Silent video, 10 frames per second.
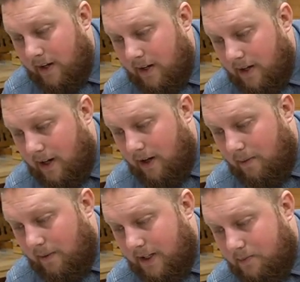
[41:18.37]
Um,
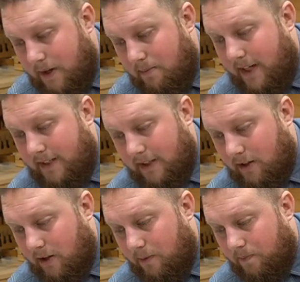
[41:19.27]
it's been amazing
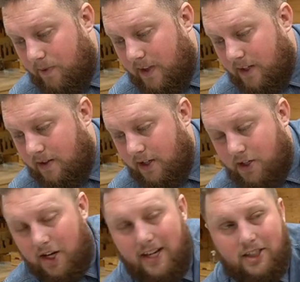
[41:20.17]
though. This, the
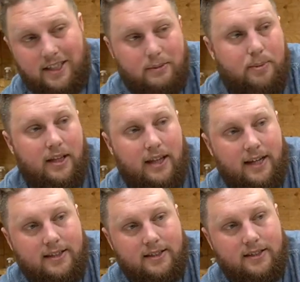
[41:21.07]
change has been like
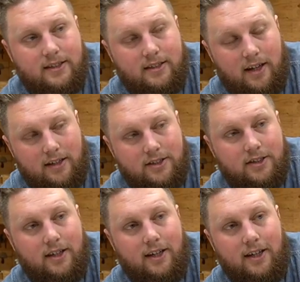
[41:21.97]
such,
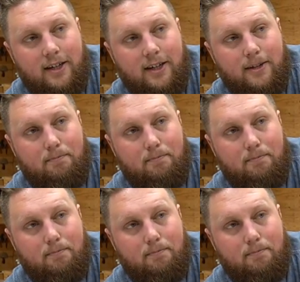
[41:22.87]
uh,